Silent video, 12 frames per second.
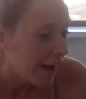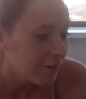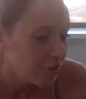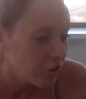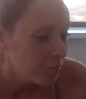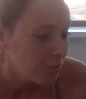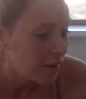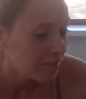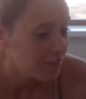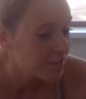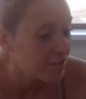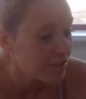How do you
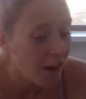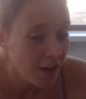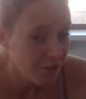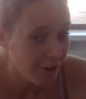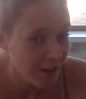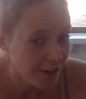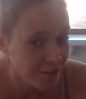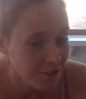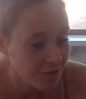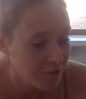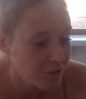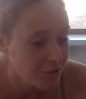measure side
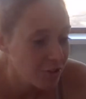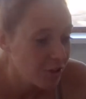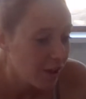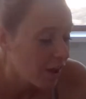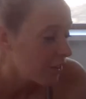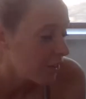reins to ensure